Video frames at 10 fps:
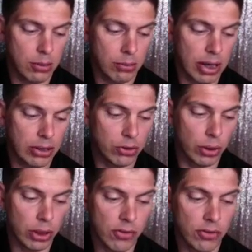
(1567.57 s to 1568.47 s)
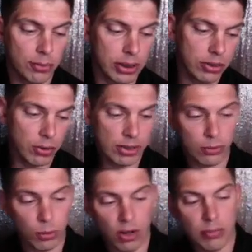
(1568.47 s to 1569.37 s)
by 12 because we have
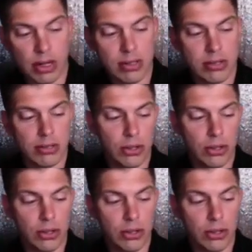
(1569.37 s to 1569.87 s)
12 months.